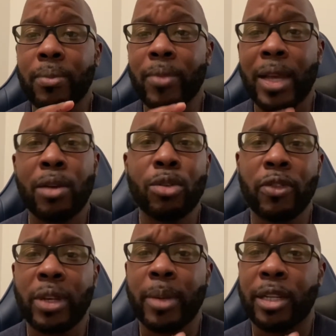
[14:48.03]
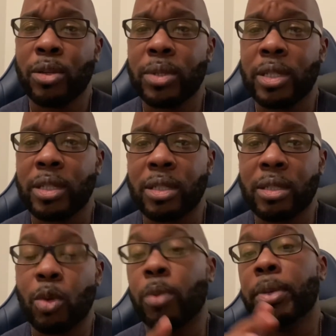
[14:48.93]
I don't know if anybody knows this.
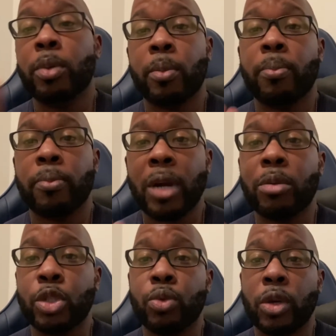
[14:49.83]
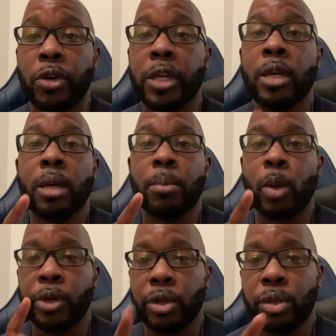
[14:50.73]
Well, people probably do know it. But
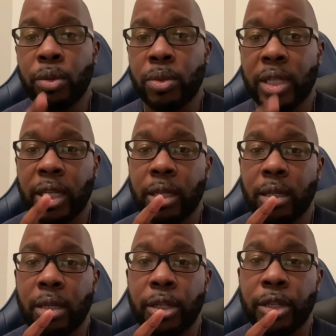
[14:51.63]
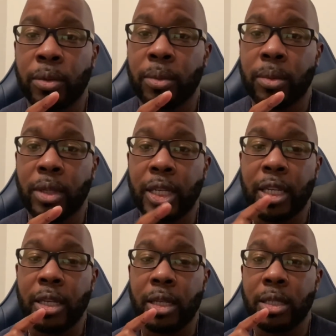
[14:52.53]
when you're using, you know,
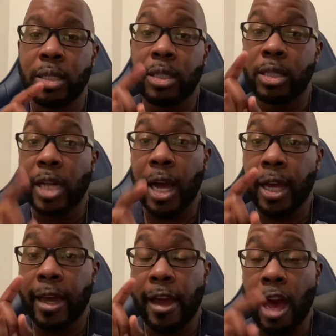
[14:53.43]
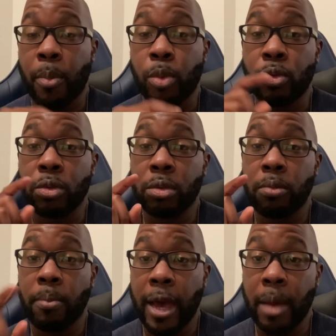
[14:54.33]
the stock Apple's
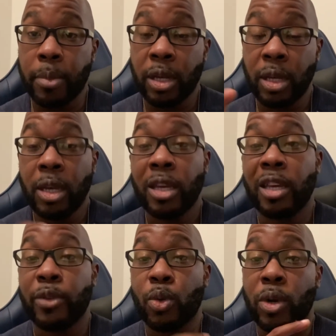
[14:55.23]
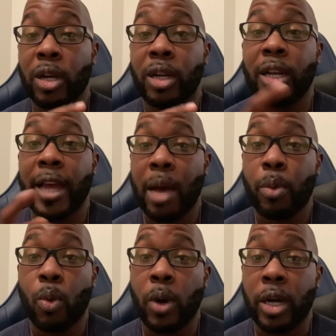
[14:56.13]
map, if you're wearing an Apple
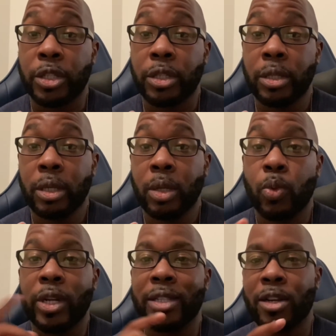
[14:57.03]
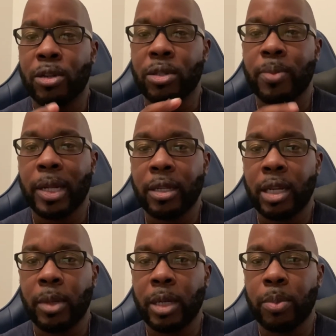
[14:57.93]
Watch, when a turn is about to
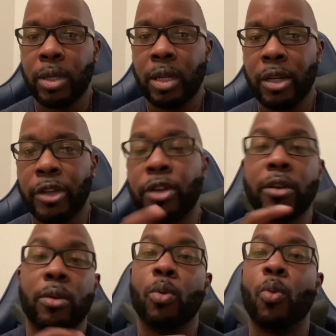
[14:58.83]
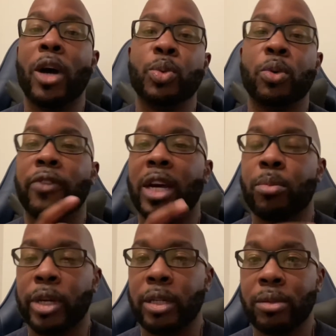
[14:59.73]
come up, your watch will
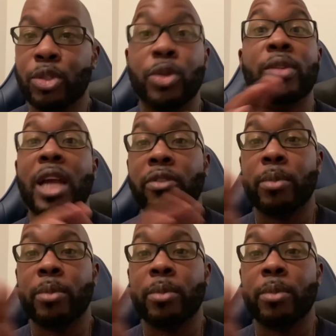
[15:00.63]
vibrate, so you never miss